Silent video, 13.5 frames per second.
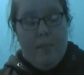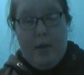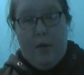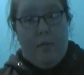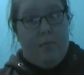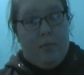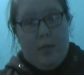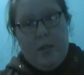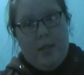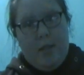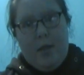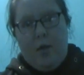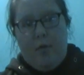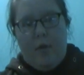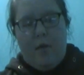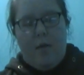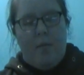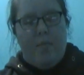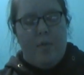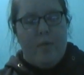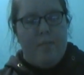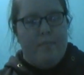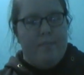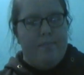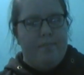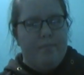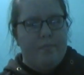I mean, he did already, but